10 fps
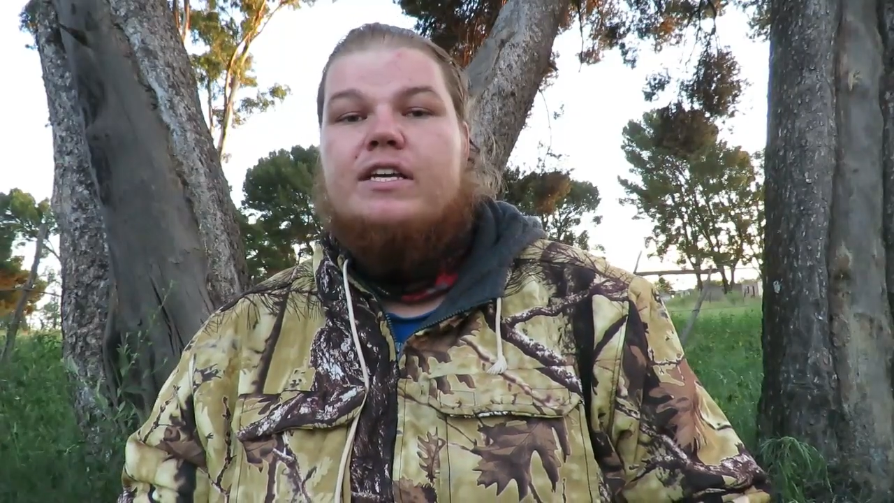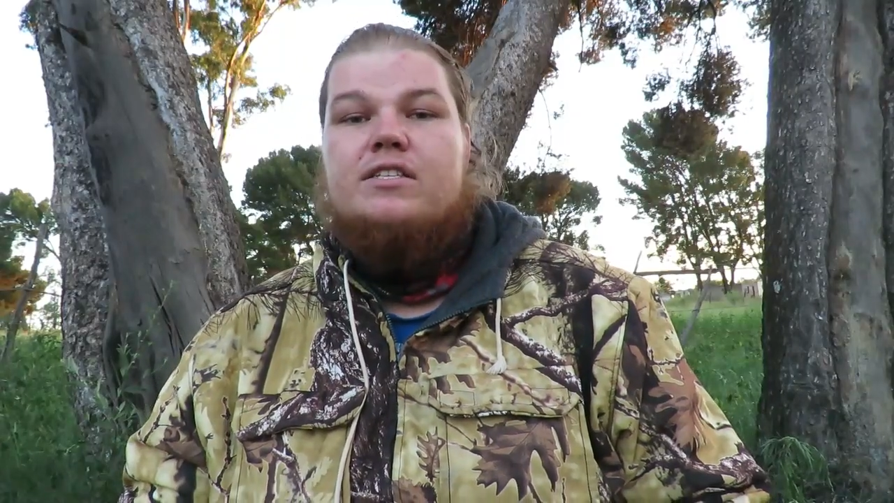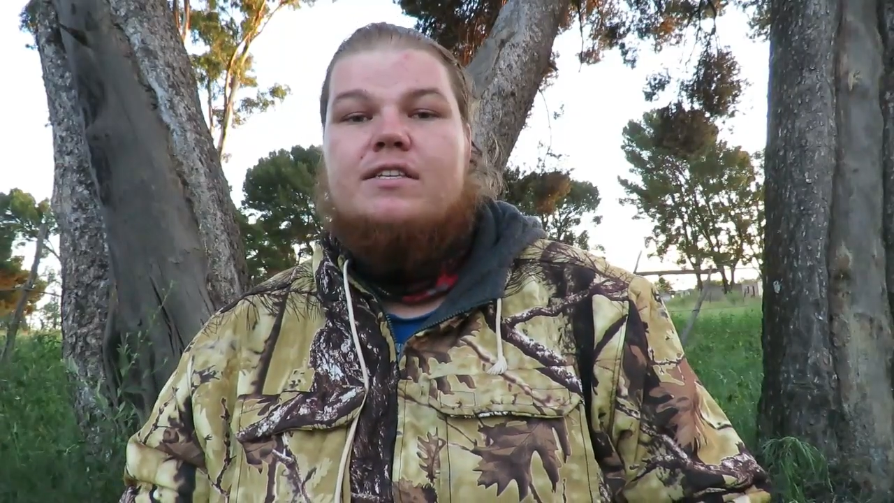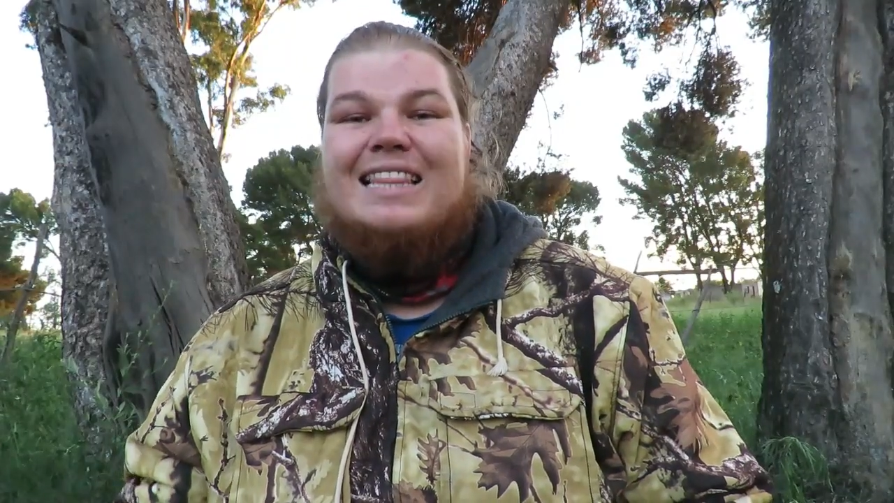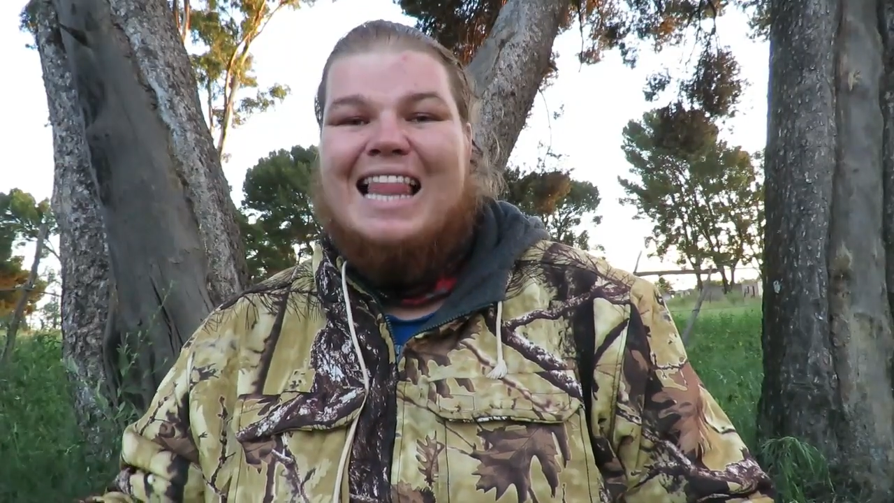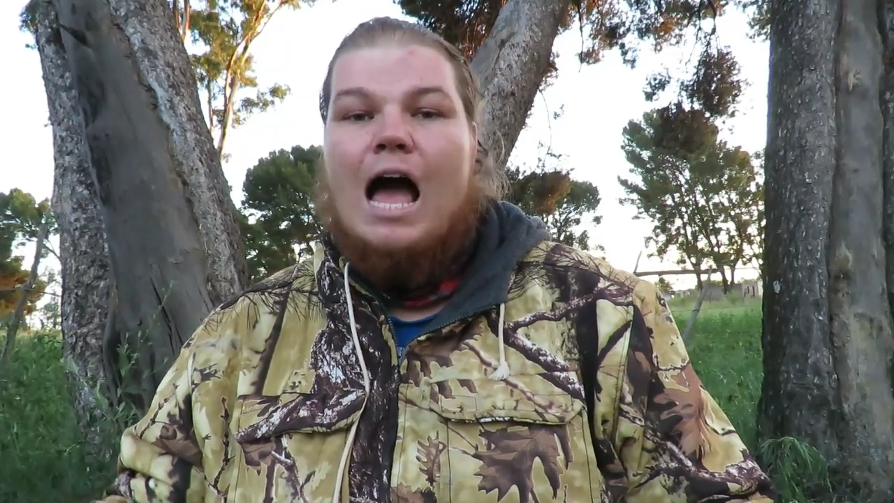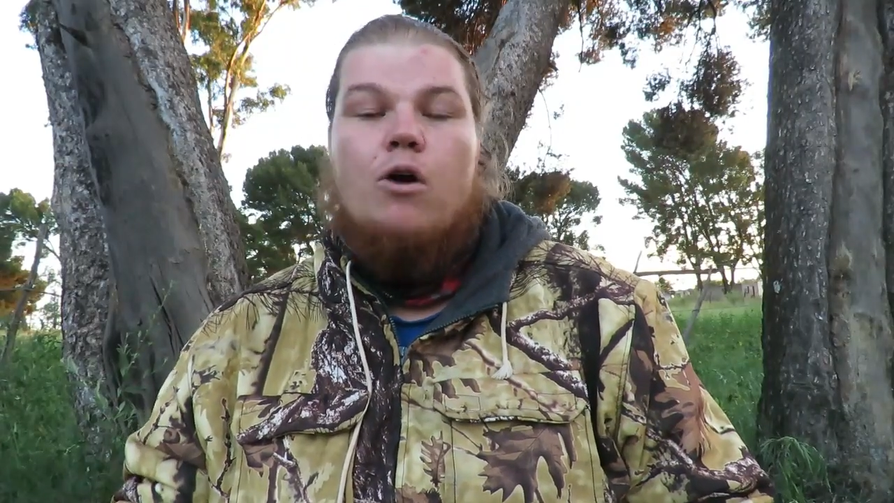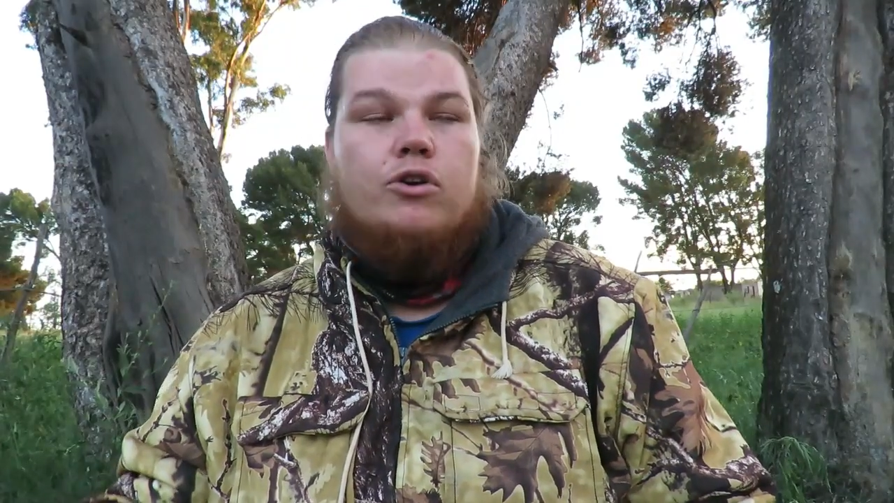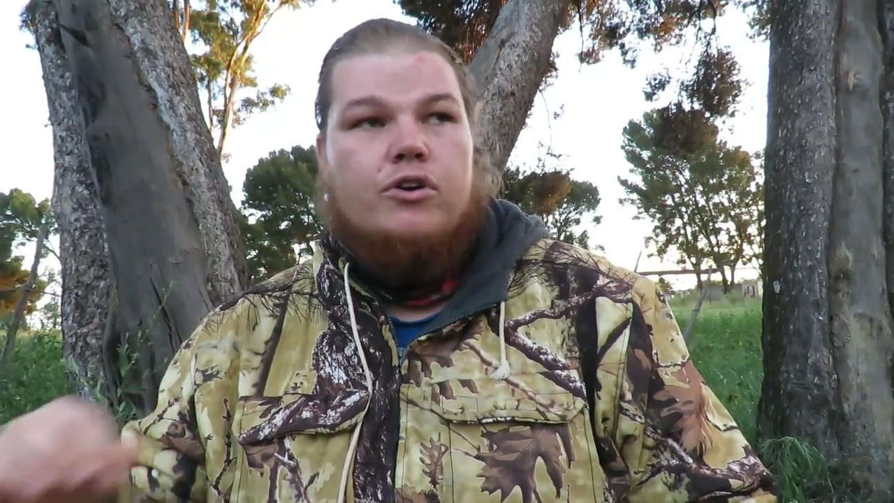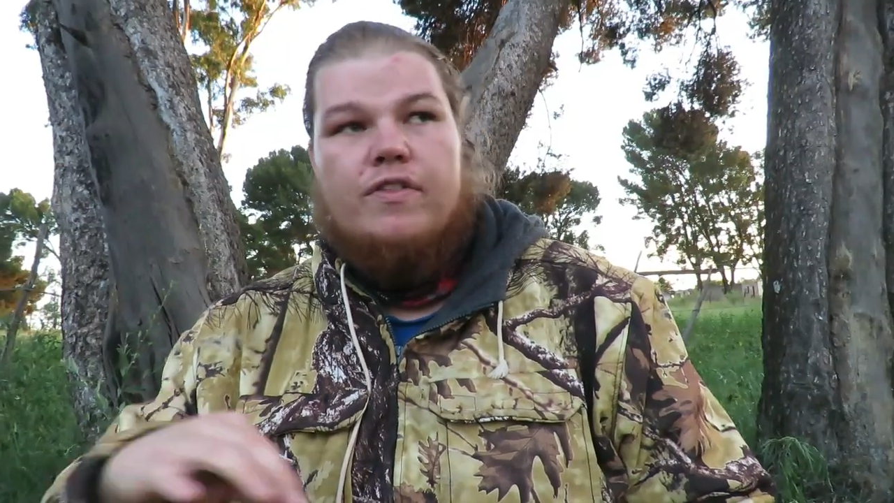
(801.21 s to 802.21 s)
is
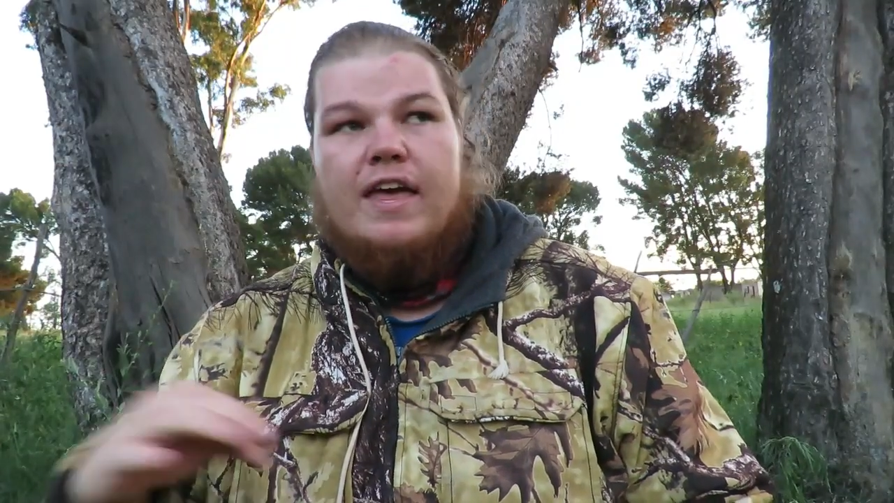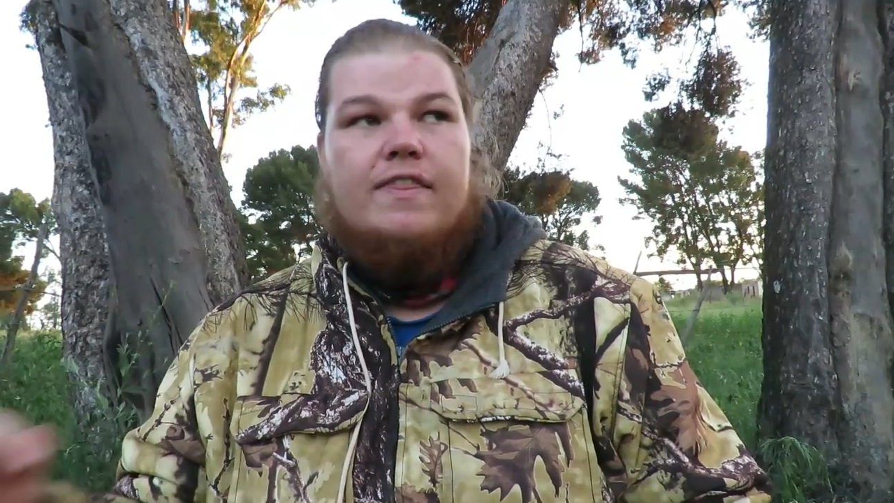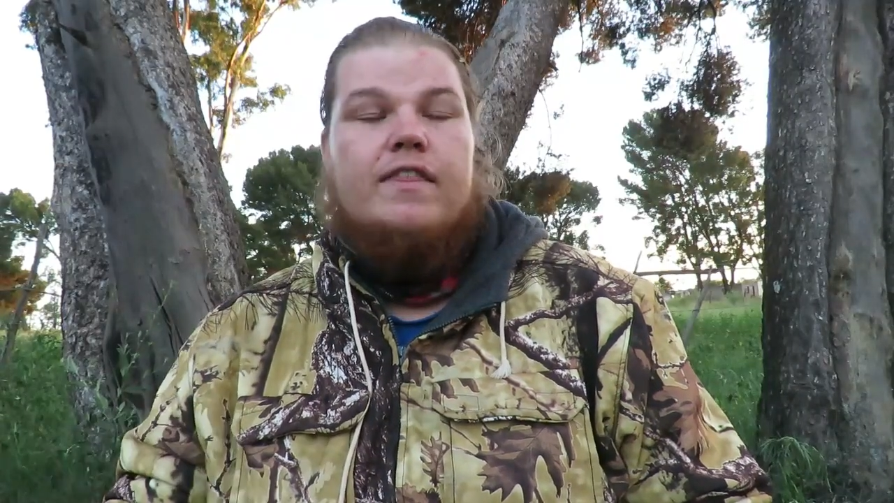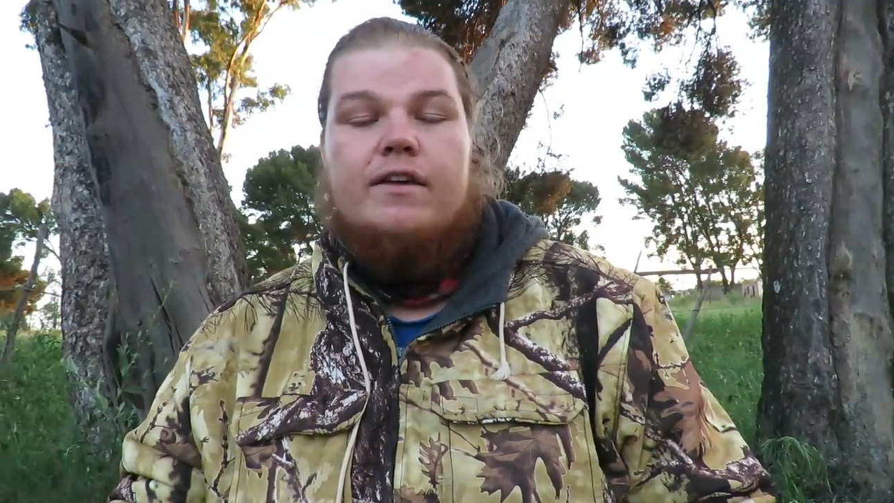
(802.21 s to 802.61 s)
louder than